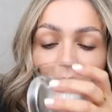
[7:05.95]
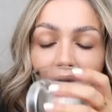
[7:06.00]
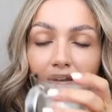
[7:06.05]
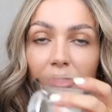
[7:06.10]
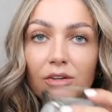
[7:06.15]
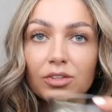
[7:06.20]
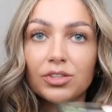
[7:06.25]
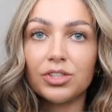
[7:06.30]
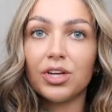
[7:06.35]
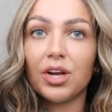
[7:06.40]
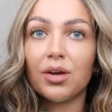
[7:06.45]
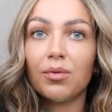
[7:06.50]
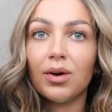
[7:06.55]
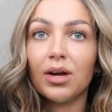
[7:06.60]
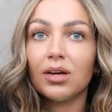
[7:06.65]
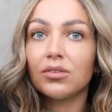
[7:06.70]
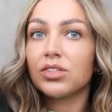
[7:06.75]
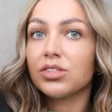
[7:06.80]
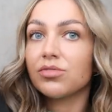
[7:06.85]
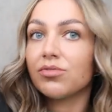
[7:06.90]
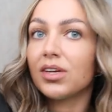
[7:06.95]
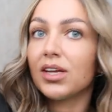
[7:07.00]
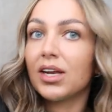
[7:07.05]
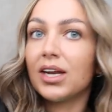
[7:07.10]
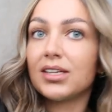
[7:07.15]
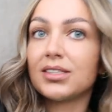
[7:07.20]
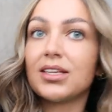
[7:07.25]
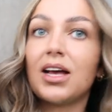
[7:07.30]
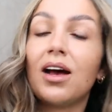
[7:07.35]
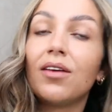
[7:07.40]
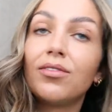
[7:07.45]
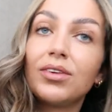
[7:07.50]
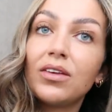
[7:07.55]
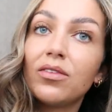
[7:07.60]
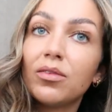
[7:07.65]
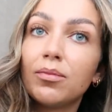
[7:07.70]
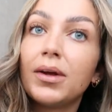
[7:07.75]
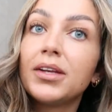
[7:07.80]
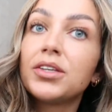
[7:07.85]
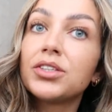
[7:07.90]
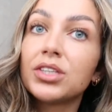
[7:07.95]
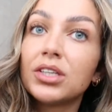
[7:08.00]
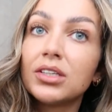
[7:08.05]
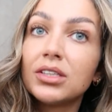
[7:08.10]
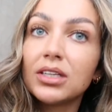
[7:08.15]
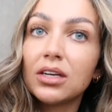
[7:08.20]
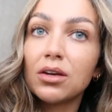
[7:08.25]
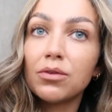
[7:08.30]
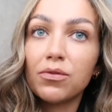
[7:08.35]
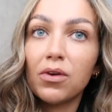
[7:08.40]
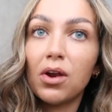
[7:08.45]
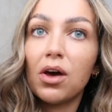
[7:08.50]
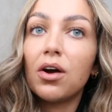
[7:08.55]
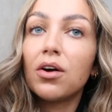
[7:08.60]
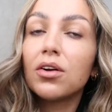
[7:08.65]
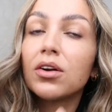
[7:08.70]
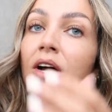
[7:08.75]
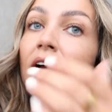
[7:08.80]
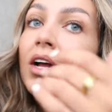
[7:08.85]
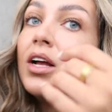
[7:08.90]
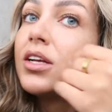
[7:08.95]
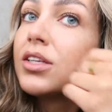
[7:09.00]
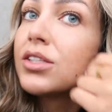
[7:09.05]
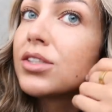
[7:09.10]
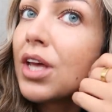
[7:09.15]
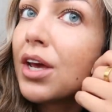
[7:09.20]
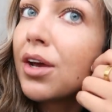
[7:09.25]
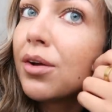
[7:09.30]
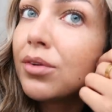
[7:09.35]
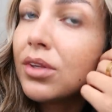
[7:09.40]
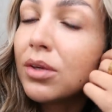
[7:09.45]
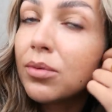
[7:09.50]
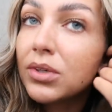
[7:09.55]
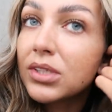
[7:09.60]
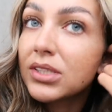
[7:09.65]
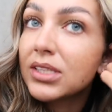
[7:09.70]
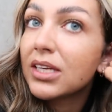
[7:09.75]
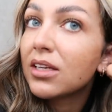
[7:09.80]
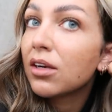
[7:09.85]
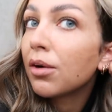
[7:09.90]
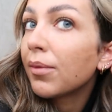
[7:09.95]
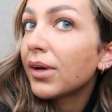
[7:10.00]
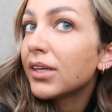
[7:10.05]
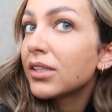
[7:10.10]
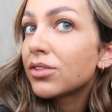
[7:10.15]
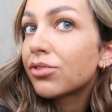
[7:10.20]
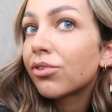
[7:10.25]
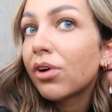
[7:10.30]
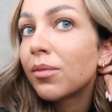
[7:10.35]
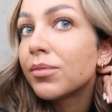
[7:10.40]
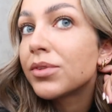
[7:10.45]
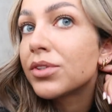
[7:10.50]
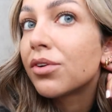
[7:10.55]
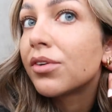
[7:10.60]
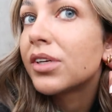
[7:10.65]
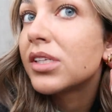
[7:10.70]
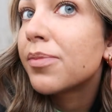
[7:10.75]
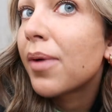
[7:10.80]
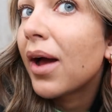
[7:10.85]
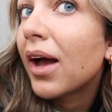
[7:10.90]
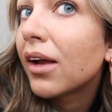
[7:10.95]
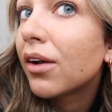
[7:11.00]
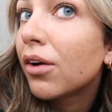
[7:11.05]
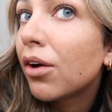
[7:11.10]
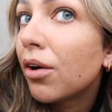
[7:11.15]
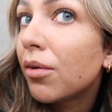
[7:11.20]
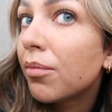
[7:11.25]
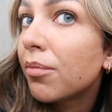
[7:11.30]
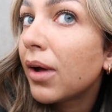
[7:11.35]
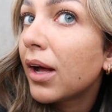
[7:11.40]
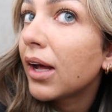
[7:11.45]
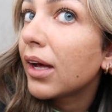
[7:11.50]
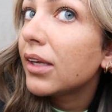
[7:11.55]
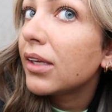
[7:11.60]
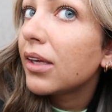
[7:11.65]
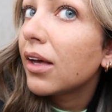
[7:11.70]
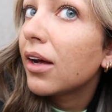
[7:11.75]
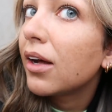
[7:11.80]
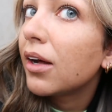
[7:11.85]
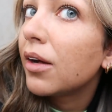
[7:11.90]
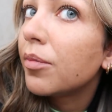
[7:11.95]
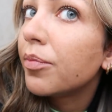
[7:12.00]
Oh my god, you know what I've just realized? I haven't even mentioned in a vlog, so you would have seen on my Instagram stories, but I got my